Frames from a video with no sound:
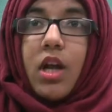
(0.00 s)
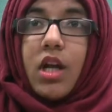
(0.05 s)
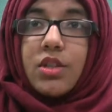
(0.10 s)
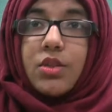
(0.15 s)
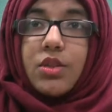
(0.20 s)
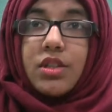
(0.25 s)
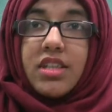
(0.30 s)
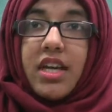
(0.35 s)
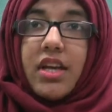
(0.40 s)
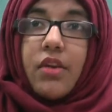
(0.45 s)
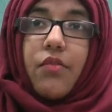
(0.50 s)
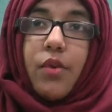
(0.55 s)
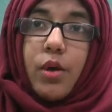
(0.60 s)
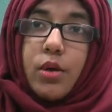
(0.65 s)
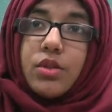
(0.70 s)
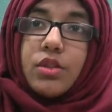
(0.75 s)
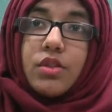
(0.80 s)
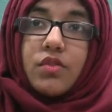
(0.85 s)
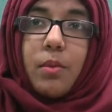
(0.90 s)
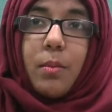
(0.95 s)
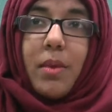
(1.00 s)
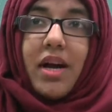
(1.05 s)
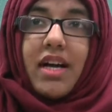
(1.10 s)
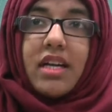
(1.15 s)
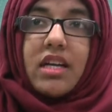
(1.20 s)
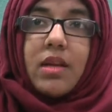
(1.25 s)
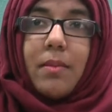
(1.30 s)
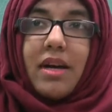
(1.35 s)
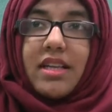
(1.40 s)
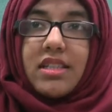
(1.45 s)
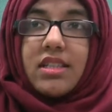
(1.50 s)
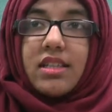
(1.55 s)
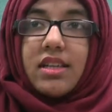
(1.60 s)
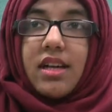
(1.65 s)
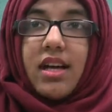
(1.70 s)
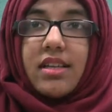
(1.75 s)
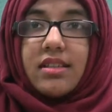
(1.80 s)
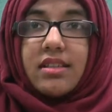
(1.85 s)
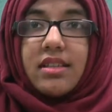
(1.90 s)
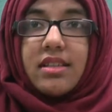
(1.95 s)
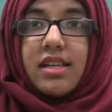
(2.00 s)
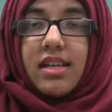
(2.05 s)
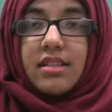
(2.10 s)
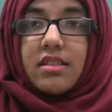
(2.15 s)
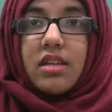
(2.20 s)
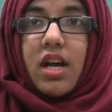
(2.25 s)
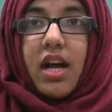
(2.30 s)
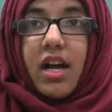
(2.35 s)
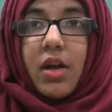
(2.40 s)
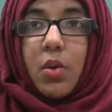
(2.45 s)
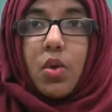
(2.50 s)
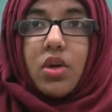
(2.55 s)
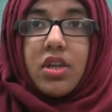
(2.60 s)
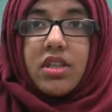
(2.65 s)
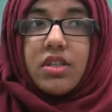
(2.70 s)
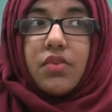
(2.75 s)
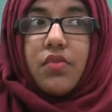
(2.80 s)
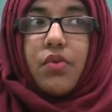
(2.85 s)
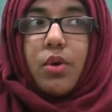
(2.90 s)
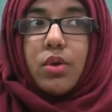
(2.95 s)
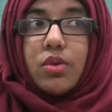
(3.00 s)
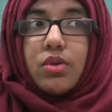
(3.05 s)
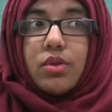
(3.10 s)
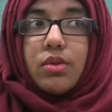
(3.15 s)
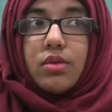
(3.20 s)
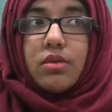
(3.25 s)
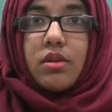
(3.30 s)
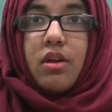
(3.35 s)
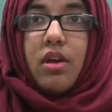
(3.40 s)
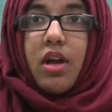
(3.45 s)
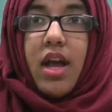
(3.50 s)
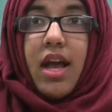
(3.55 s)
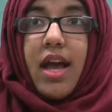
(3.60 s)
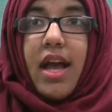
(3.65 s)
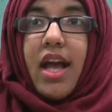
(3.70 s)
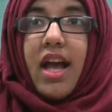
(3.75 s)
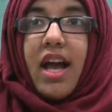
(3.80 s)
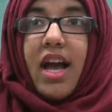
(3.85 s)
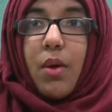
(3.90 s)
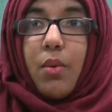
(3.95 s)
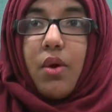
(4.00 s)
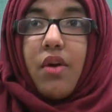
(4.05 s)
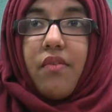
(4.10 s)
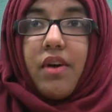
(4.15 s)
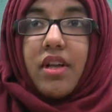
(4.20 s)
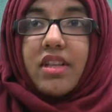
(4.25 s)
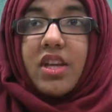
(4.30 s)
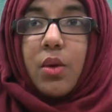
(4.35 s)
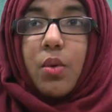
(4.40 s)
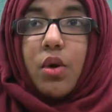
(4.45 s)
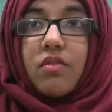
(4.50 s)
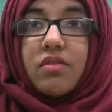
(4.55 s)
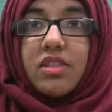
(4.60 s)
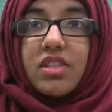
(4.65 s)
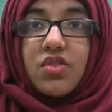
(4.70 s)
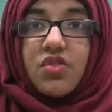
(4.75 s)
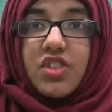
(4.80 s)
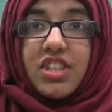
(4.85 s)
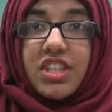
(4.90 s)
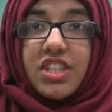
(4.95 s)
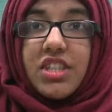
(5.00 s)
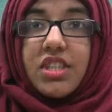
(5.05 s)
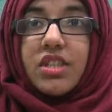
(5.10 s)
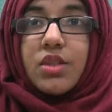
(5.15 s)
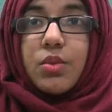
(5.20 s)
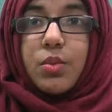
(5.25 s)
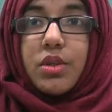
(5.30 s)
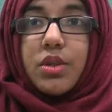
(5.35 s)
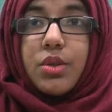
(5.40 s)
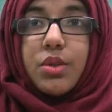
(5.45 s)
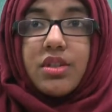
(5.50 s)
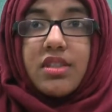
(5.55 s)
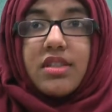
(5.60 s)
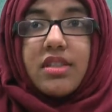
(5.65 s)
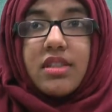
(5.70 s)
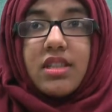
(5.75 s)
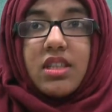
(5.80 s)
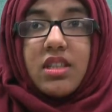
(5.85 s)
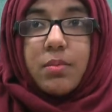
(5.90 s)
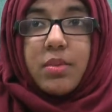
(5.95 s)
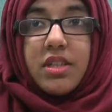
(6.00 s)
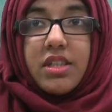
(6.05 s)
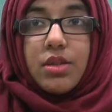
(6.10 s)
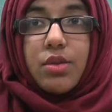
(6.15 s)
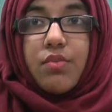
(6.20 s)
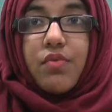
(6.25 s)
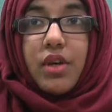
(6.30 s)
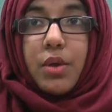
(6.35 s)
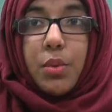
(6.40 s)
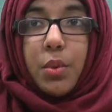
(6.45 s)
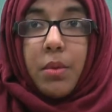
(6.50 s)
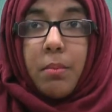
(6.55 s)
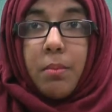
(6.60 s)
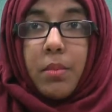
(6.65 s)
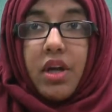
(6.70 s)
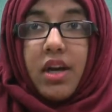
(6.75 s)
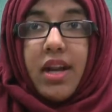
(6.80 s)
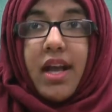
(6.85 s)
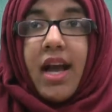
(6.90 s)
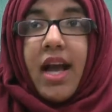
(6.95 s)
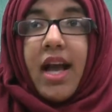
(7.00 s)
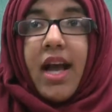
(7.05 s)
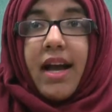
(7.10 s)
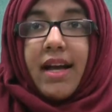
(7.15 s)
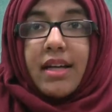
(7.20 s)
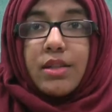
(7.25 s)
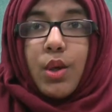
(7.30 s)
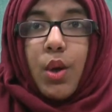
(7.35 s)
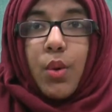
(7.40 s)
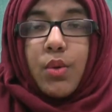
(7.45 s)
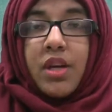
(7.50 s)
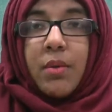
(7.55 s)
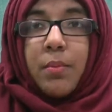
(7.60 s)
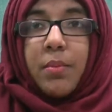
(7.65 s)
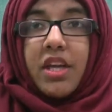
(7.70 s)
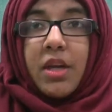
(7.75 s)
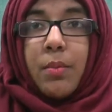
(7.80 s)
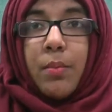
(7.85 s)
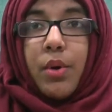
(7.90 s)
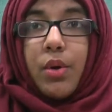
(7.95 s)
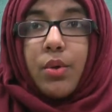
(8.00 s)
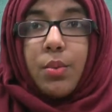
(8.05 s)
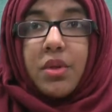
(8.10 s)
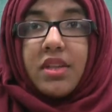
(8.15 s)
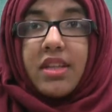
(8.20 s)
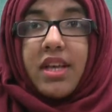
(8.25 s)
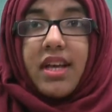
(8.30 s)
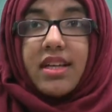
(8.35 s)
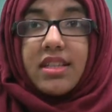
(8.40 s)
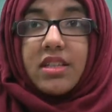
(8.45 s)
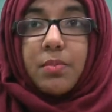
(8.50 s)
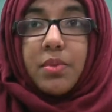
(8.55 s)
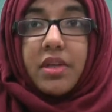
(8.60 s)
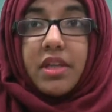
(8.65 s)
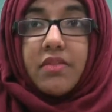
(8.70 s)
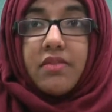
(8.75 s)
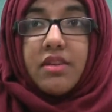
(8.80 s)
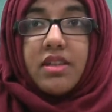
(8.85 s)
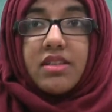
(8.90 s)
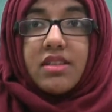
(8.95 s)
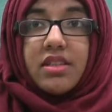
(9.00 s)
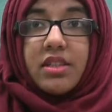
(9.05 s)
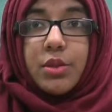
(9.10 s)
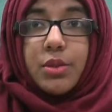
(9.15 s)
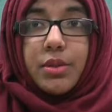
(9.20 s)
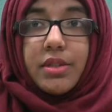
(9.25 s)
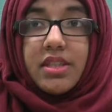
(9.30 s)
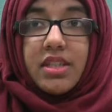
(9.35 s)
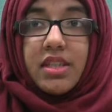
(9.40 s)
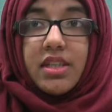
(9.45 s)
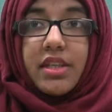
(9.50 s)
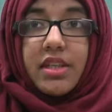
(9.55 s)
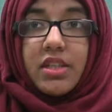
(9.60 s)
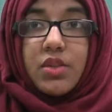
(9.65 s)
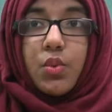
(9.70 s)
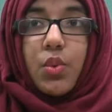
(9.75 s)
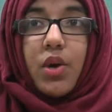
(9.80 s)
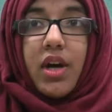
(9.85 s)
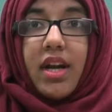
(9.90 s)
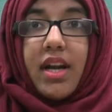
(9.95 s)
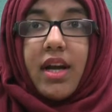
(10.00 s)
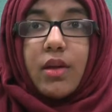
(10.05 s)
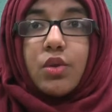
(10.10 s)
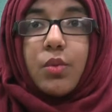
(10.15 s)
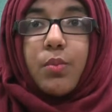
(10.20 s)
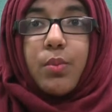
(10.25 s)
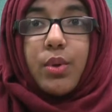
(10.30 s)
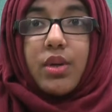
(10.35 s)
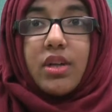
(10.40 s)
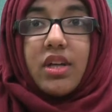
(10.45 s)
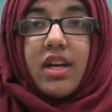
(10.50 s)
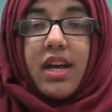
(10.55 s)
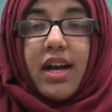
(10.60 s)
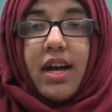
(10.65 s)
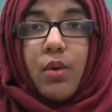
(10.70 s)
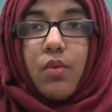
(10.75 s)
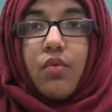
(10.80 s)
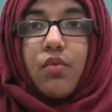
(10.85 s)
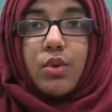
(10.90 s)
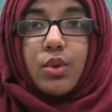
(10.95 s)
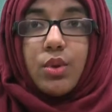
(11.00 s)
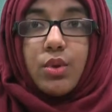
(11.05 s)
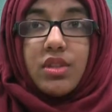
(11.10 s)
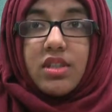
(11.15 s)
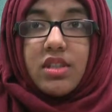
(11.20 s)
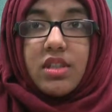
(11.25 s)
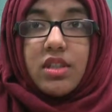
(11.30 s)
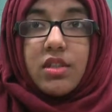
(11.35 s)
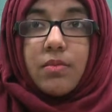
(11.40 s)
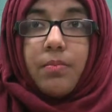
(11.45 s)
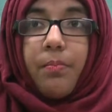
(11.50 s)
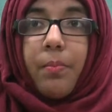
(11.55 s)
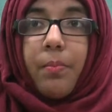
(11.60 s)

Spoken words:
to take photos for my animatic, as it takes high quality photos. However, there were restrictions with using this piece of equipment, as only people with experience in using it were allowed to put it out for usage.